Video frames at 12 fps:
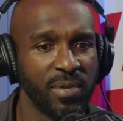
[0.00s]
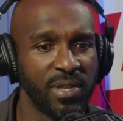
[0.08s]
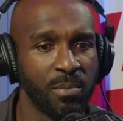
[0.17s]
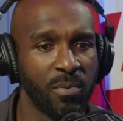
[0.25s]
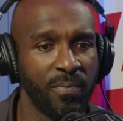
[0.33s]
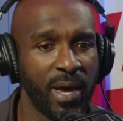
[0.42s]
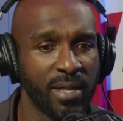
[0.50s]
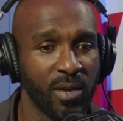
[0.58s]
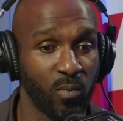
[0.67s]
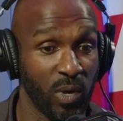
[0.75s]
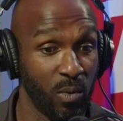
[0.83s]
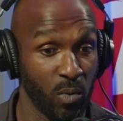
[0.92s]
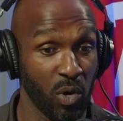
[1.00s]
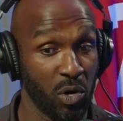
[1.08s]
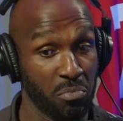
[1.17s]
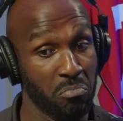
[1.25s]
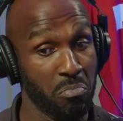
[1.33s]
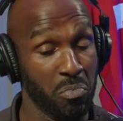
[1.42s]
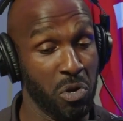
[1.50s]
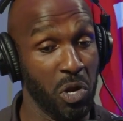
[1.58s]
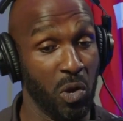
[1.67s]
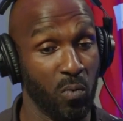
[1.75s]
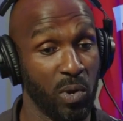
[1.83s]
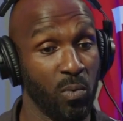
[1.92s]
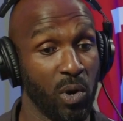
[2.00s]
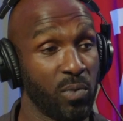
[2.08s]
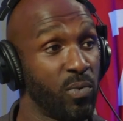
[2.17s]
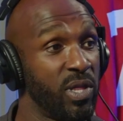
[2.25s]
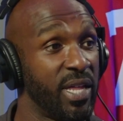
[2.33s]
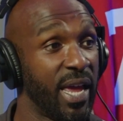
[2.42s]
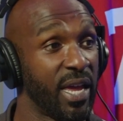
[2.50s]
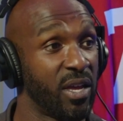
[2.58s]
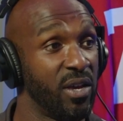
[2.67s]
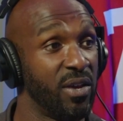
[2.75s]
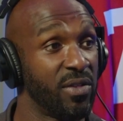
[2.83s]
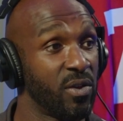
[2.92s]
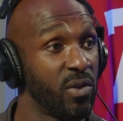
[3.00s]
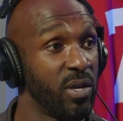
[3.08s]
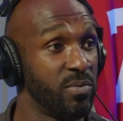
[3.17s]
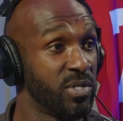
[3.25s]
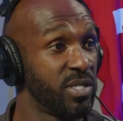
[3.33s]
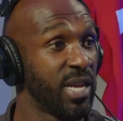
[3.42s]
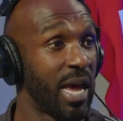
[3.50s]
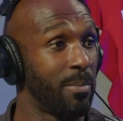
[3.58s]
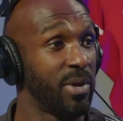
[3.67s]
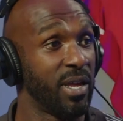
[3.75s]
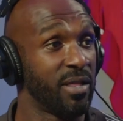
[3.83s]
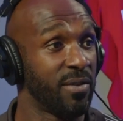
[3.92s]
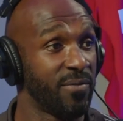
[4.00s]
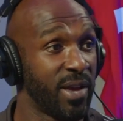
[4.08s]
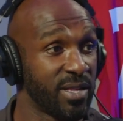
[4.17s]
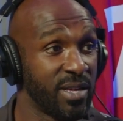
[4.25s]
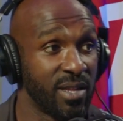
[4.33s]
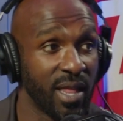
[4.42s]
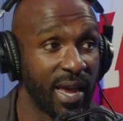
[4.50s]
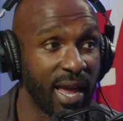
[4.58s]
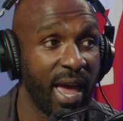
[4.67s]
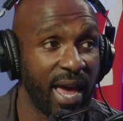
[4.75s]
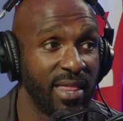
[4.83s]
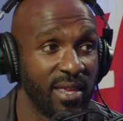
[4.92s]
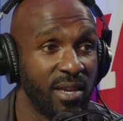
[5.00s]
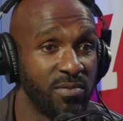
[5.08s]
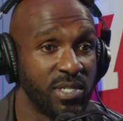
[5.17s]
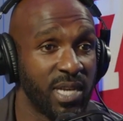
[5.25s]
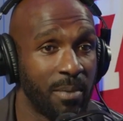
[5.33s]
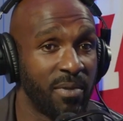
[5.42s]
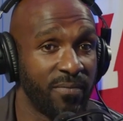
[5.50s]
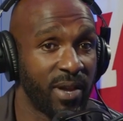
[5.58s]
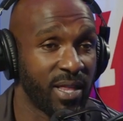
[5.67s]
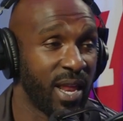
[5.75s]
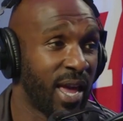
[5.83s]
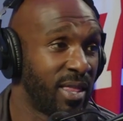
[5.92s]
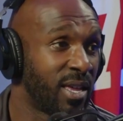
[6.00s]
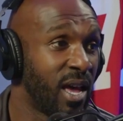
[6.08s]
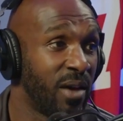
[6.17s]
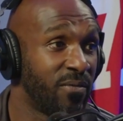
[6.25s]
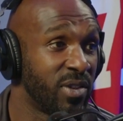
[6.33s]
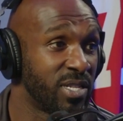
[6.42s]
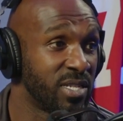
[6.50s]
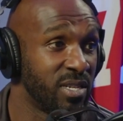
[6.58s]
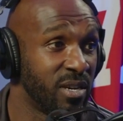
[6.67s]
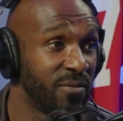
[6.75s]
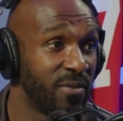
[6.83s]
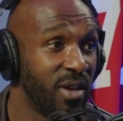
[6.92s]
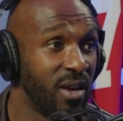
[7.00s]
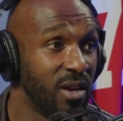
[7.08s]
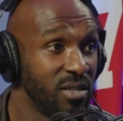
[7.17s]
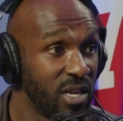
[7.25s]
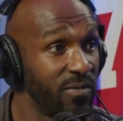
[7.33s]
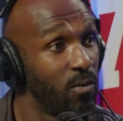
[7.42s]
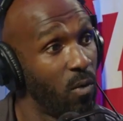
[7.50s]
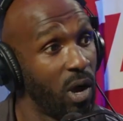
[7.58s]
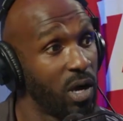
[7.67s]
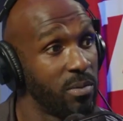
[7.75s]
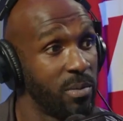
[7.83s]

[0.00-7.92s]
from the simple fact that we weren't really that good. So he was just happy that the fact that I had the confidence enough to even walk